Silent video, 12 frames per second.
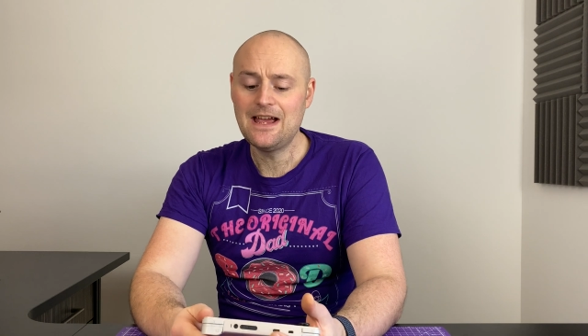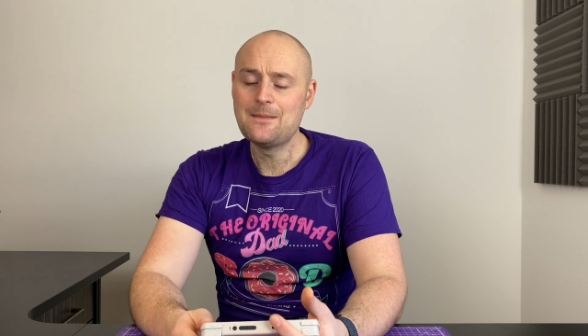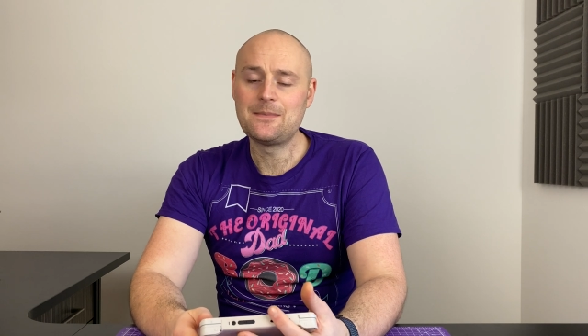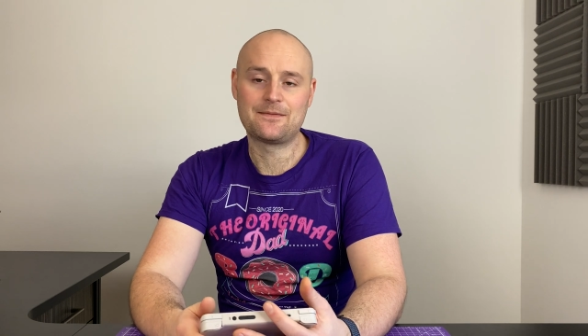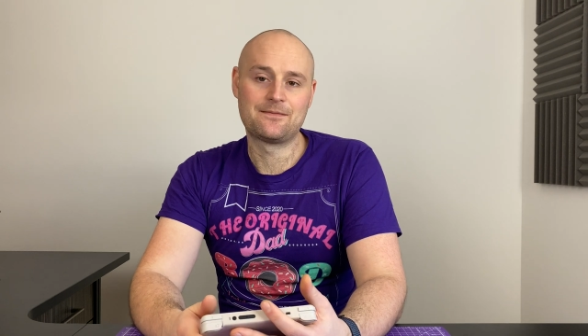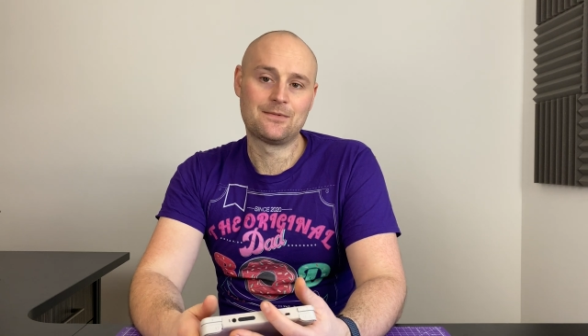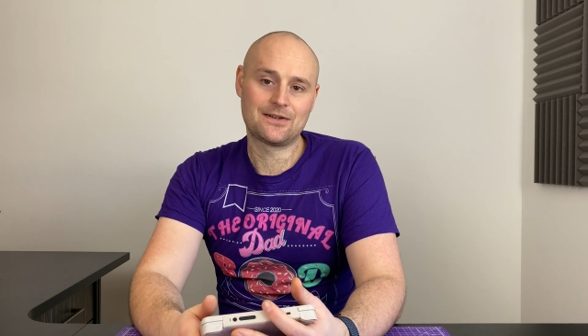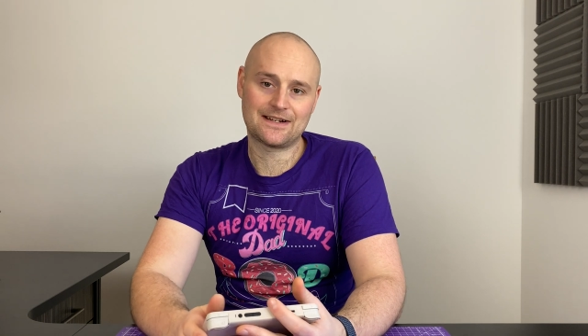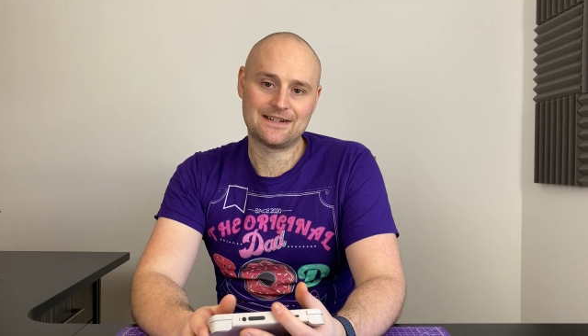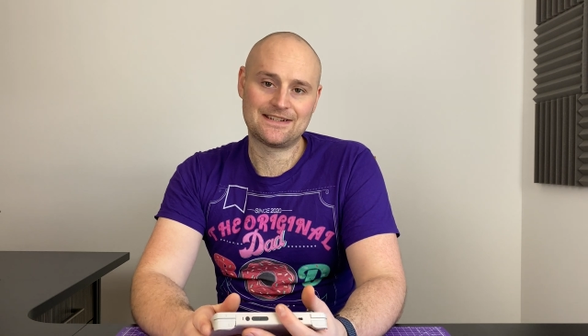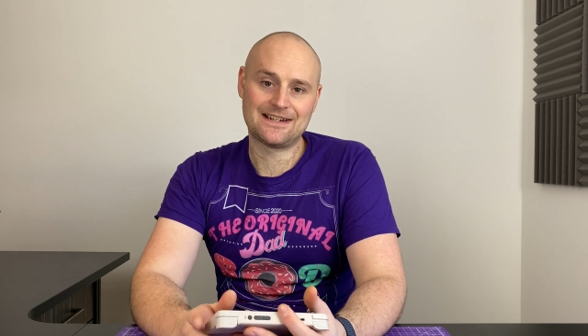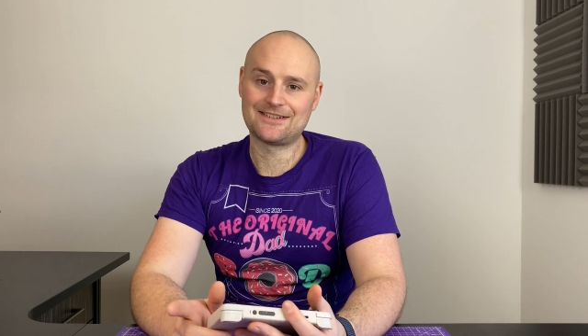but from what I can
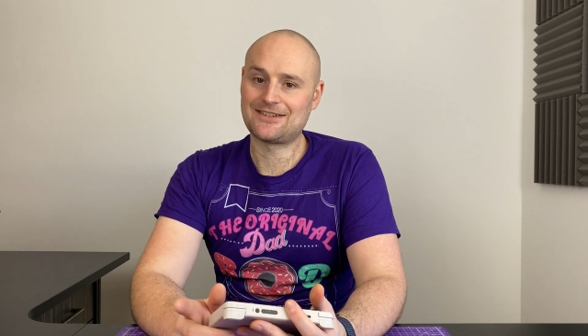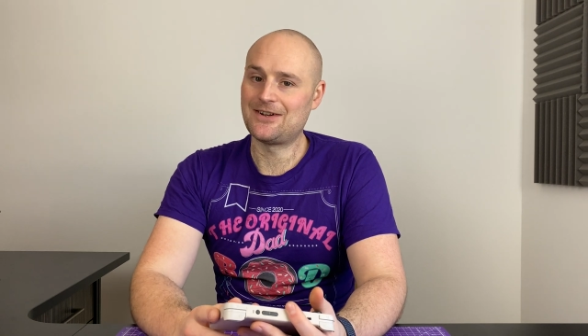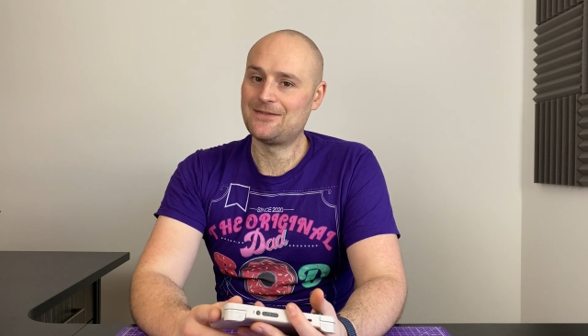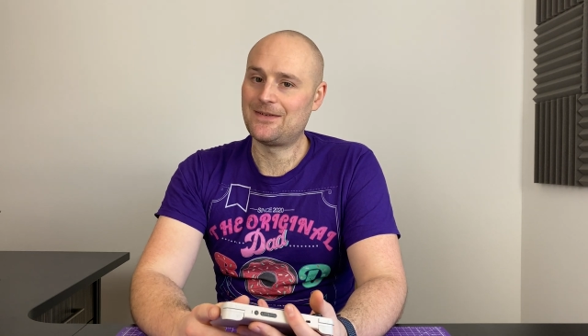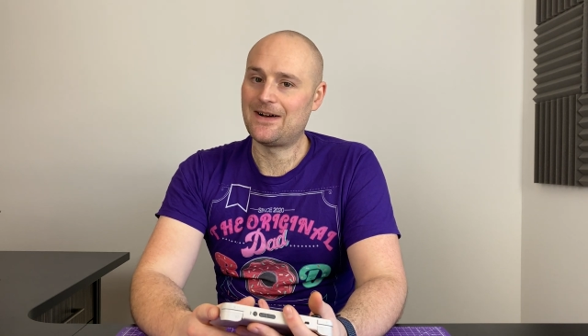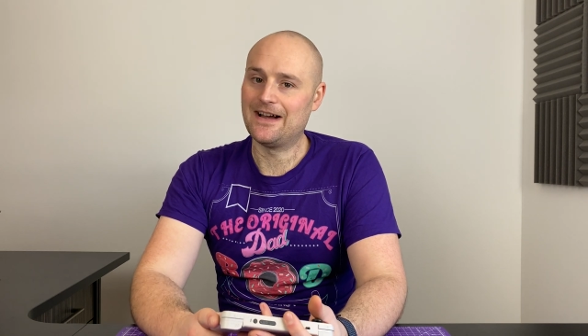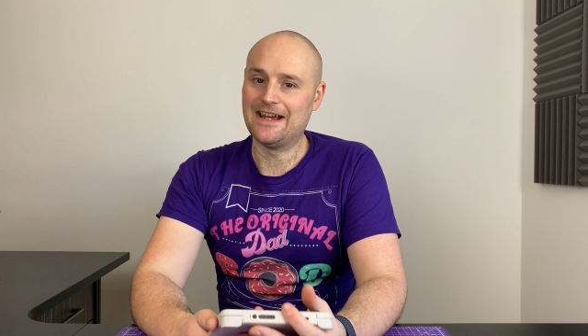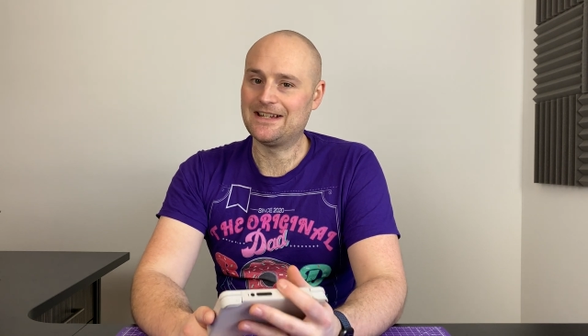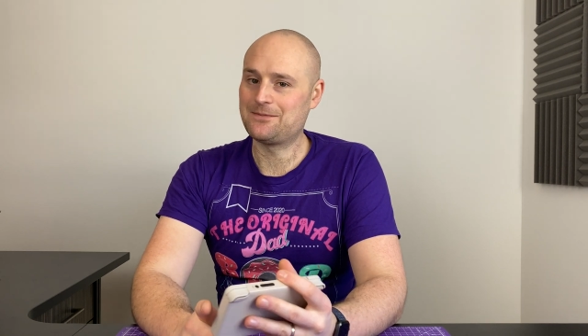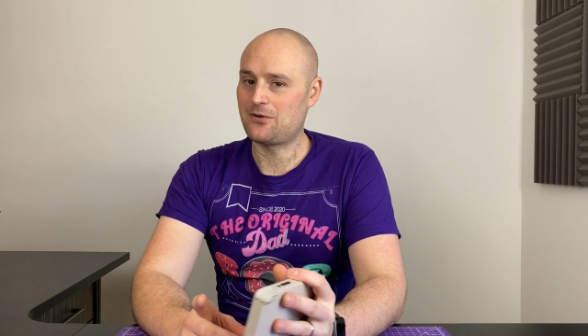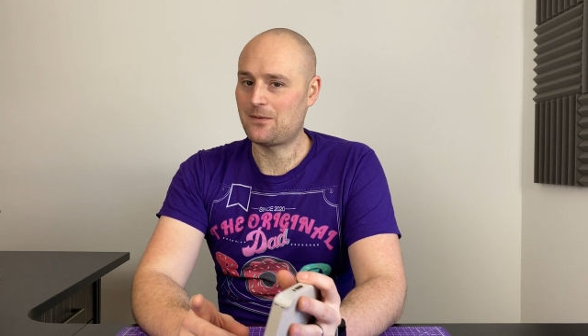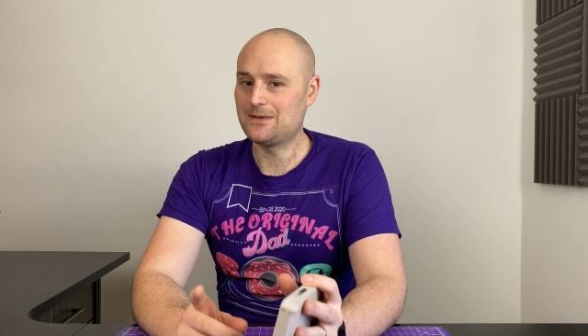tell so far, it's
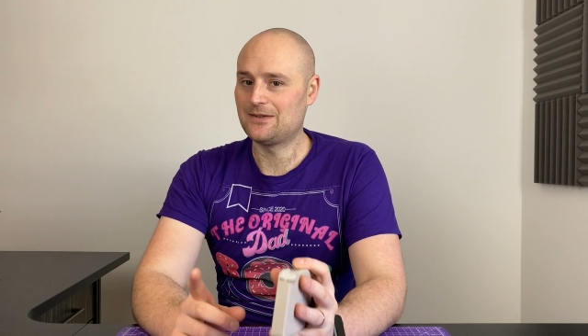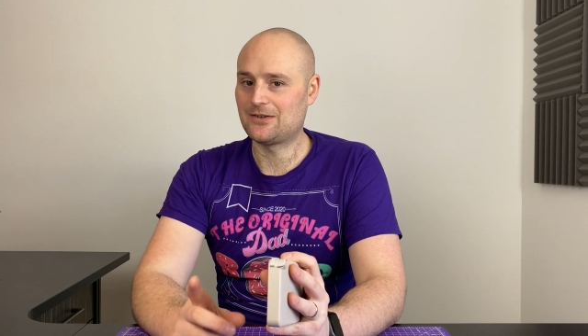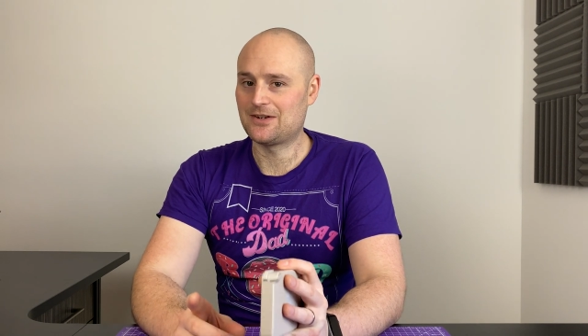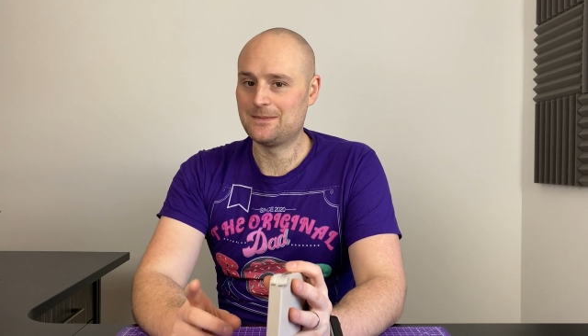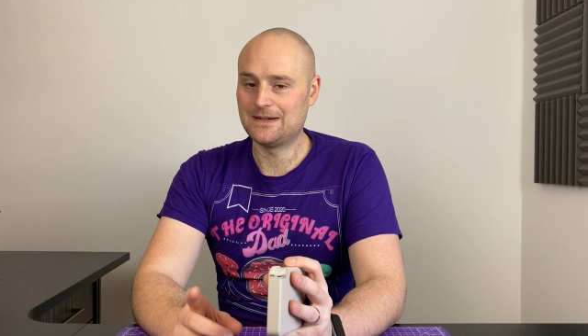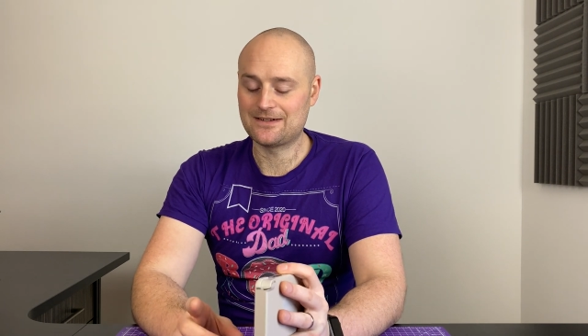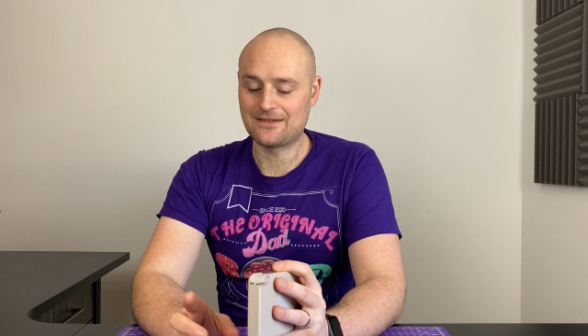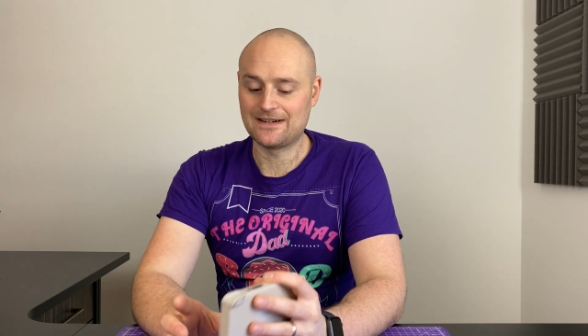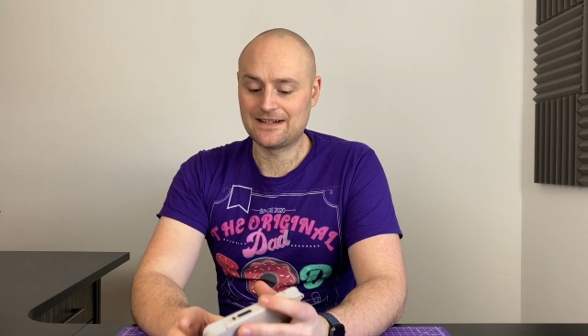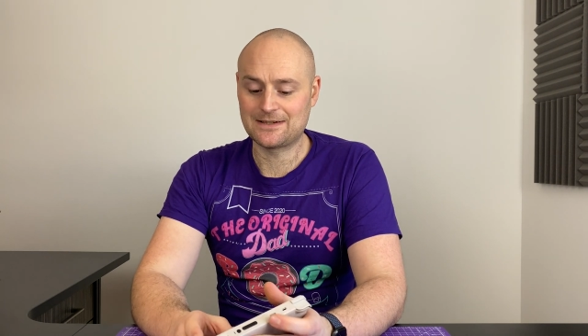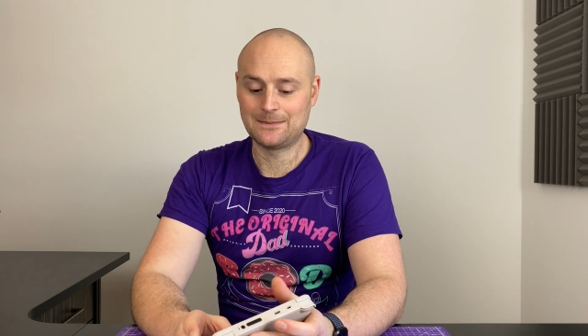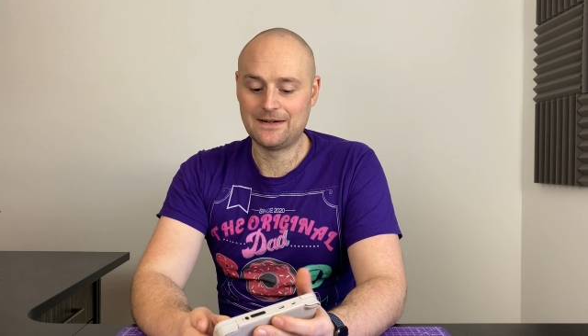probably not going to be a great
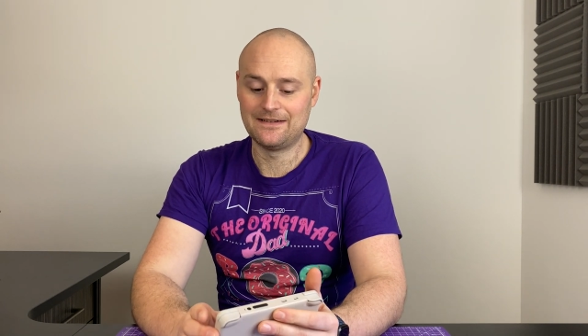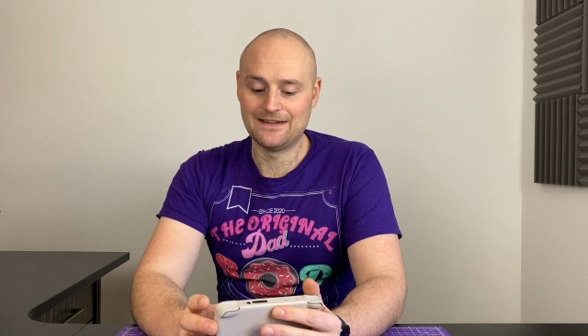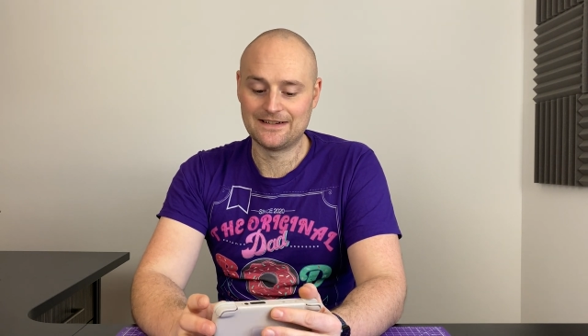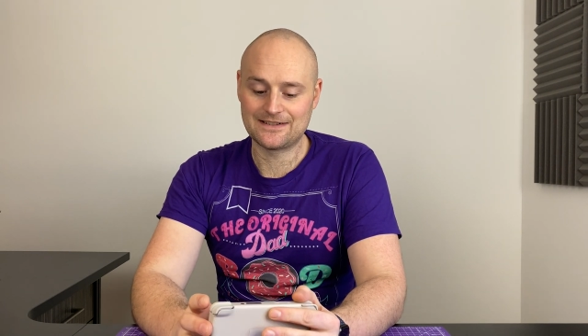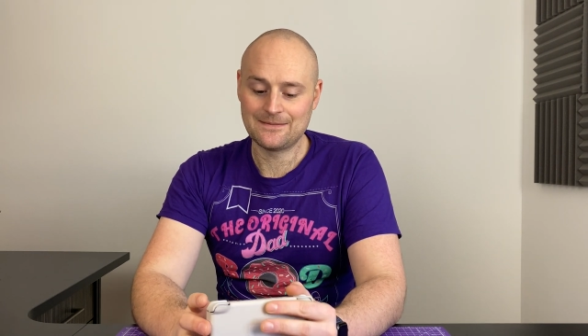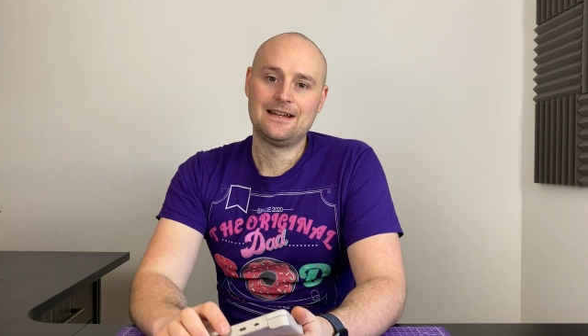experience.